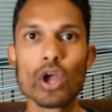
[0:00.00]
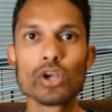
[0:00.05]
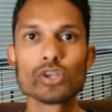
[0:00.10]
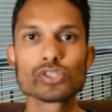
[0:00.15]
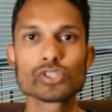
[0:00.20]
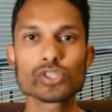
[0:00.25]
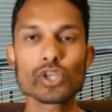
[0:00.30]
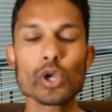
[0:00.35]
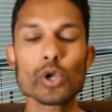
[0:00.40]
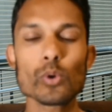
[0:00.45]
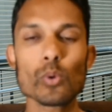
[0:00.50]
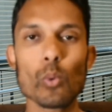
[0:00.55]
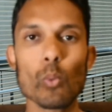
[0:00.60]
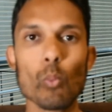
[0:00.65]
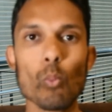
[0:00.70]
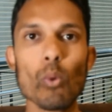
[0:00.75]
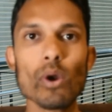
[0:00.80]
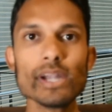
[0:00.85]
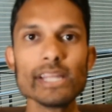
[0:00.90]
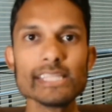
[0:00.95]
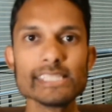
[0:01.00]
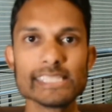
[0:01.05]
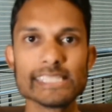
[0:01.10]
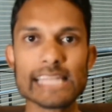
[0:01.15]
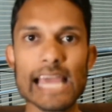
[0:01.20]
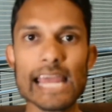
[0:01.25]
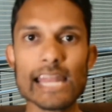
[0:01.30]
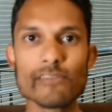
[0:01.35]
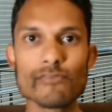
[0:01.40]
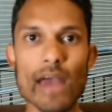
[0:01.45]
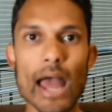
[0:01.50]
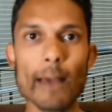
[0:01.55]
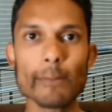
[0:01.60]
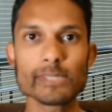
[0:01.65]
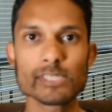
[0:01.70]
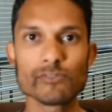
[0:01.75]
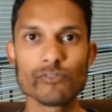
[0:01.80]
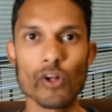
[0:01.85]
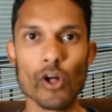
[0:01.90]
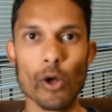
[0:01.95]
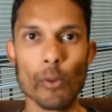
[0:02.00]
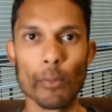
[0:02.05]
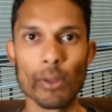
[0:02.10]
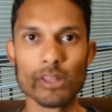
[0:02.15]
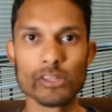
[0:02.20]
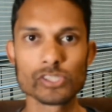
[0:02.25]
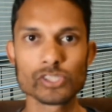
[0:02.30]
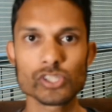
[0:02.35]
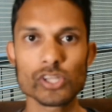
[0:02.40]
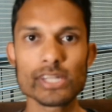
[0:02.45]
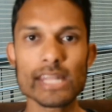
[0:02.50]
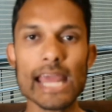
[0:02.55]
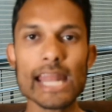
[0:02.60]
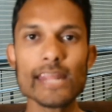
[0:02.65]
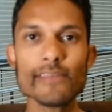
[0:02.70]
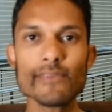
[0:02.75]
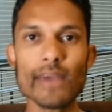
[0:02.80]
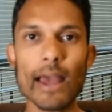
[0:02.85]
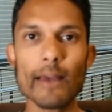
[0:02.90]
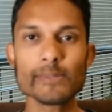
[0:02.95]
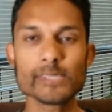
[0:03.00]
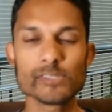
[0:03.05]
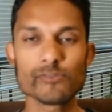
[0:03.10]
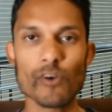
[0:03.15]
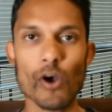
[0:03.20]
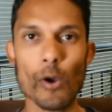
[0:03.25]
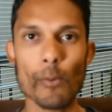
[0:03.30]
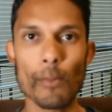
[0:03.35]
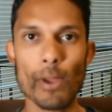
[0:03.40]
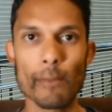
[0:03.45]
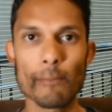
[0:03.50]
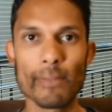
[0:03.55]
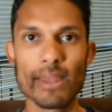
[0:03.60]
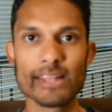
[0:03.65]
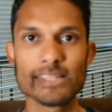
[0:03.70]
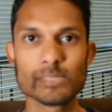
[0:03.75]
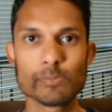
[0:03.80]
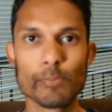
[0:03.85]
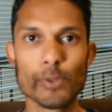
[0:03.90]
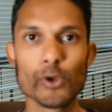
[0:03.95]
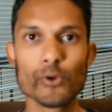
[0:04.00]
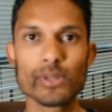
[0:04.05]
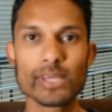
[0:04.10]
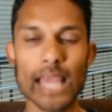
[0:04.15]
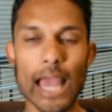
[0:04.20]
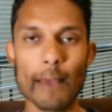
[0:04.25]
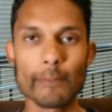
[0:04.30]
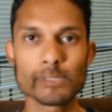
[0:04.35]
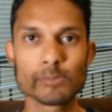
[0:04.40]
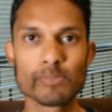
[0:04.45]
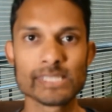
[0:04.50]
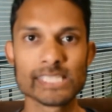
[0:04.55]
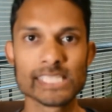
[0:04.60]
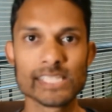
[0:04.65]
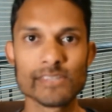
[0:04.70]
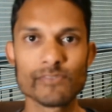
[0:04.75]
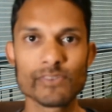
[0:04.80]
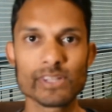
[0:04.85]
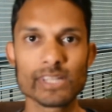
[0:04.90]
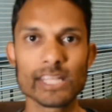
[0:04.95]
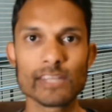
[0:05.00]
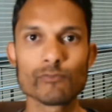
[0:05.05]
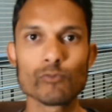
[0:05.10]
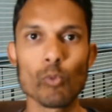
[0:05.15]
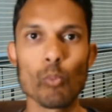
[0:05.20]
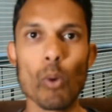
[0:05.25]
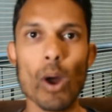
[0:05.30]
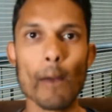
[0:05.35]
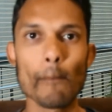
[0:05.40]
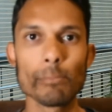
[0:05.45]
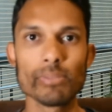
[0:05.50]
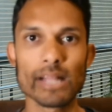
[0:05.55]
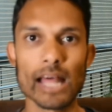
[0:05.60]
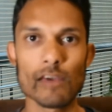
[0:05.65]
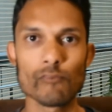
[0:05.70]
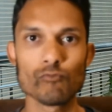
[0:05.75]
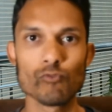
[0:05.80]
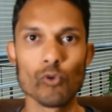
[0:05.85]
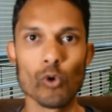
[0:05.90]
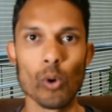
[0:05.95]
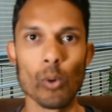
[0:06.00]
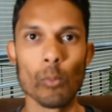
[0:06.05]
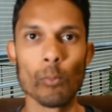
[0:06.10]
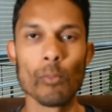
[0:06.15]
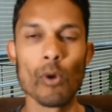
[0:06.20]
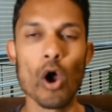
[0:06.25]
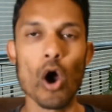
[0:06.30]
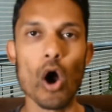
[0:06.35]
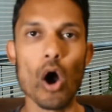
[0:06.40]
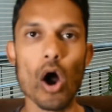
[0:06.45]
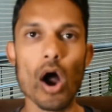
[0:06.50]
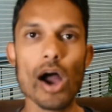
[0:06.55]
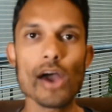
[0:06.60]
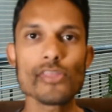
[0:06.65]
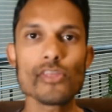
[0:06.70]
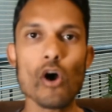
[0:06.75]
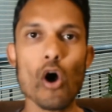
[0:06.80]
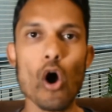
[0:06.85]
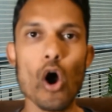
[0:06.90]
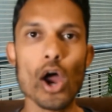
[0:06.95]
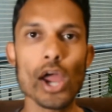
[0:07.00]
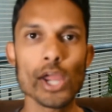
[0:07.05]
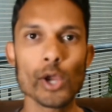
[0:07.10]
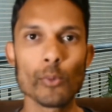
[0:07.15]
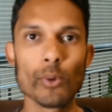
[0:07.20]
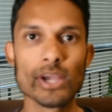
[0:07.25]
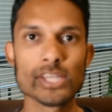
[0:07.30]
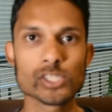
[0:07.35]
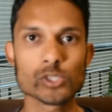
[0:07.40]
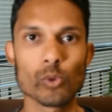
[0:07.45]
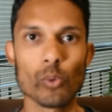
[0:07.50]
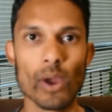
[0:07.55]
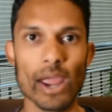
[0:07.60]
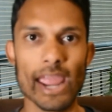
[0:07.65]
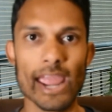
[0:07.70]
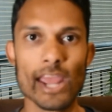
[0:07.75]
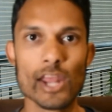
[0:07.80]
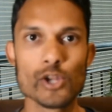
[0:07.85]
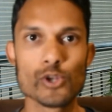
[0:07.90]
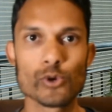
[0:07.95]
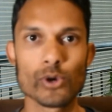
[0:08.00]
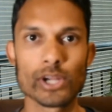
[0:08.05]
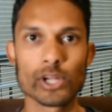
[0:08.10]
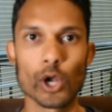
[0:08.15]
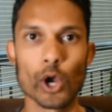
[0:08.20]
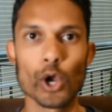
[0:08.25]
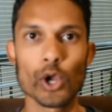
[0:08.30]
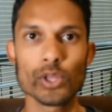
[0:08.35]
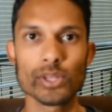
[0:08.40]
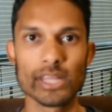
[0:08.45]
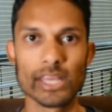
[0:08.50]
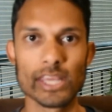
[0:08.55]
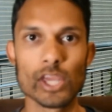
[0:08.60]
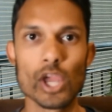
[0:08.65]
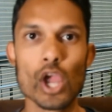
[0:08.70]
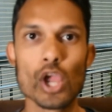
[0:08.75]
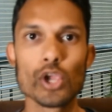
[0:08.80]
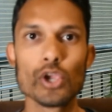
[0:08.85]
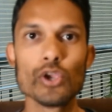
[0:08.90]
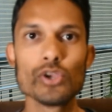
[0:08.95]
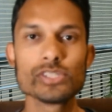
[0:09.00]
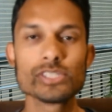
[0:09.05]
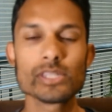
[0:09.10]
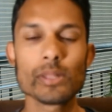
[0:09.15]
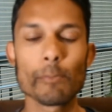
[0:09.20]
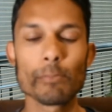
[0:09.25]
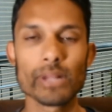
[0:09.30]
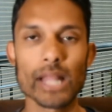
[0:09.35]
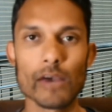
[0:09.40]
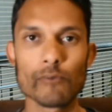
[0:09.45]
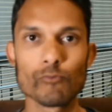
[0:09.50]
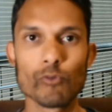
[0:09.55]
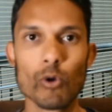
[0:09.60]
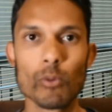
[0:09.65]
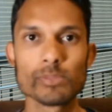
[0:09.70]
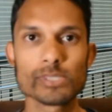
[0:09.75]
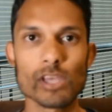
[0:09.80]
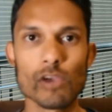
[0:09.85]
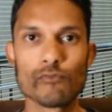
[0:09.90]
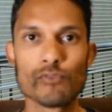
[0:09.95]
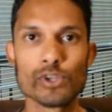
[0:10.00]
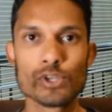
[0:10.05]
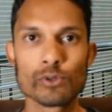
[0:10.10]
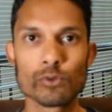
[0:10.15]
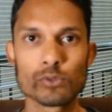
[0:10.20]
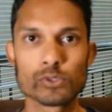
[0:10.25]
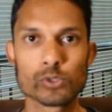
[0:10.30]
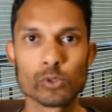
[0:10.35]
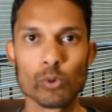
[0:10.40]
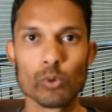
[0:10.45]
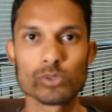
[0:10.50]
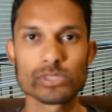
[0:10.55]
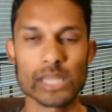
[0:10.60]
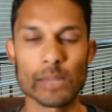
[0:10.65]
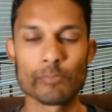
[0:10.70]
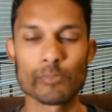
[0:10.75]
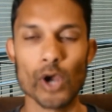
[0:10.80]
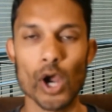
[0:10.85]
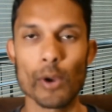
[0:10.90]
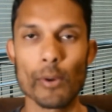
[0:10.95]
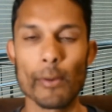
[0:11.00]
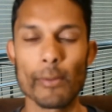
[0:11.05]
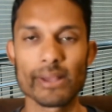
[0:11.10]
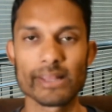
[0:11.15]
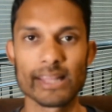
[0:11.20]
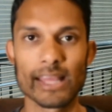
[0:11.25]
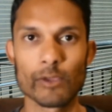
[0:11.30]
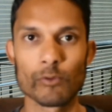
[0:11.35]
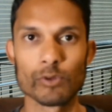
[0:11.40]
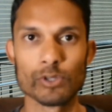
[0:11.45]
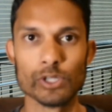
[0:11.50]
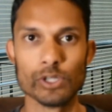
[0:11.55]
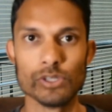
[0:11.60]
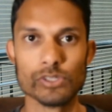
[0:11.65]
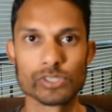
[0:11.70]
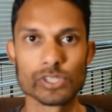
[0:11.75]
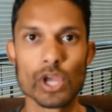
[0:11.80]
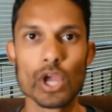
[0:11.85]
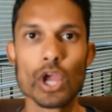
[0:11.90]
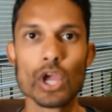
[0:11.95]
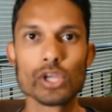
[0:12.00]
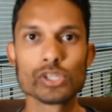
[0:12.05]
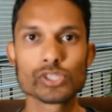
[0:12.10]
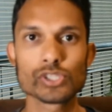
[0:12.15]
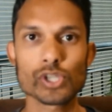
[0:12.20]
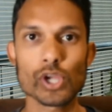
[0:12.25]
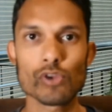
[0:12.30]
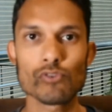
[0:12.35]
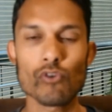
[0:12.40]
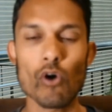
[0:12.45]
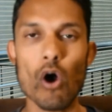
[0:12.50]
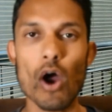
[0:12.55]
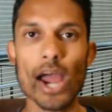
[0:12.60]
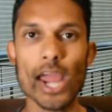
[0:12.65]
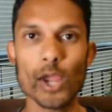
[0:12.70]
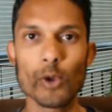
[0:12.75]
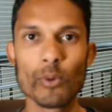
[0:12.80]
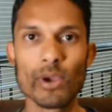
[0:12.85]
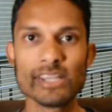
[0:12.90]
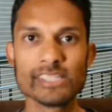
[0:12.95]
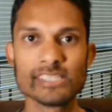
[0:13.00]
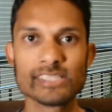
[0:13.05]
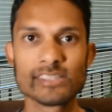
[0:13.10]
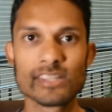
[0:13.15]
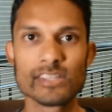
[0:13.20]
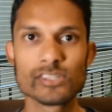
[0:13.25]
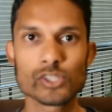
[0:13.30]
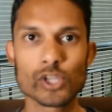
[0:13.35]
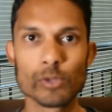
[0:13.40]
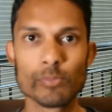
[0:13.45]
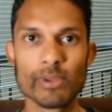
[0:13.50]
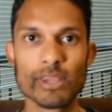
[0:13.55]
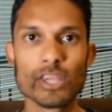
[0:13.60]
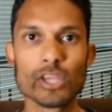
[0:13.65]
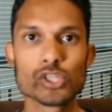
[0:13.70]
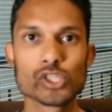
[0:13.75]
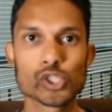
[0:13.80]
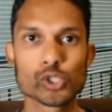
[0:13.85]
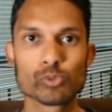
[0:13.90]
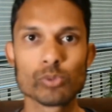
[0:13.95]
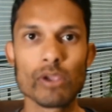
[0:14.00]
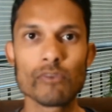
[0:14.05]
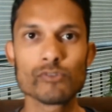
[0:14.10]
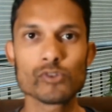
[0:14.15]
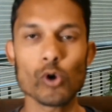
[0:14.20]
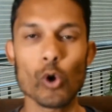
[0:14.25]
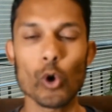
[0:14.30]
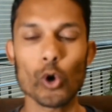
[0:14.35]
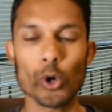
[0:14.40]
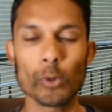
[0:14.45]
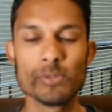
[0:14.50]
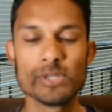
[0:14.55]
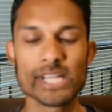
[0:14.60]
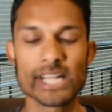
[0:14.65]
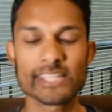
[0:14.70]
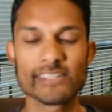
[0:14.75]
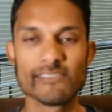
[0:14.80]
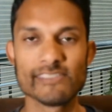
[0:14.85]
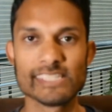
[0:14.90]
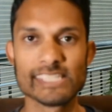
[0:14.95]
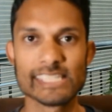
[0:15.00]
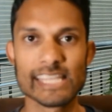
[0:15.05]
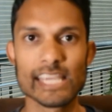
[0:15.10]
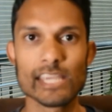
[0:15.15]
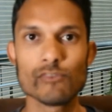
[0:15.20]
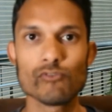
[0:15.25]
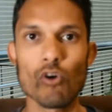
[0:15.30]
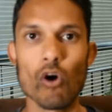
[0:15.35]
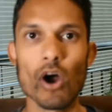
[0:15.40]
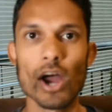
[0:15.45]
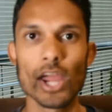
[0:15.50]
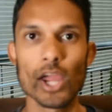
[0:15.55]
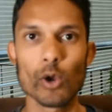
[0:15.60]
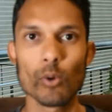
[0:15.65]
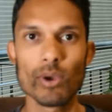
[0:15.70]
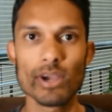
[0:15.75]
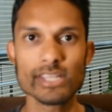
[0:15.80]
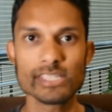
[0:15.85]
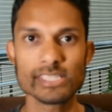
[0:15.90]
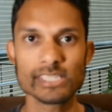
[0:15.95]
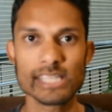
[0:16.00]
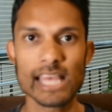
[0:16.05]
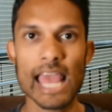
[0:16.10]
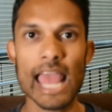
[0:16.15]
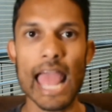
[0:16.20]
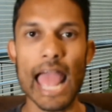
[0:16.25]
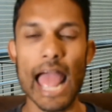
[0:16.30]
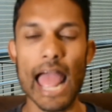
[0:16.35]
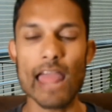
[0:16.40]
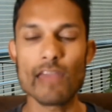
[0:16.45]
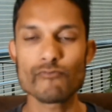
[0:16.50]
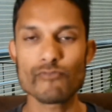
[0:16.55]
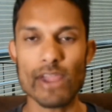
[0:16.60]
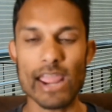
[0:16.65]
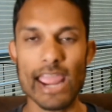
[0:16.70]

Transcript: So what is native app development? So native app development means building apps specifically for one platform, either iOS or Android only, using the platform's official tools and programming languages. So for iOS, this could be Swift or Objective-C for iOS, and for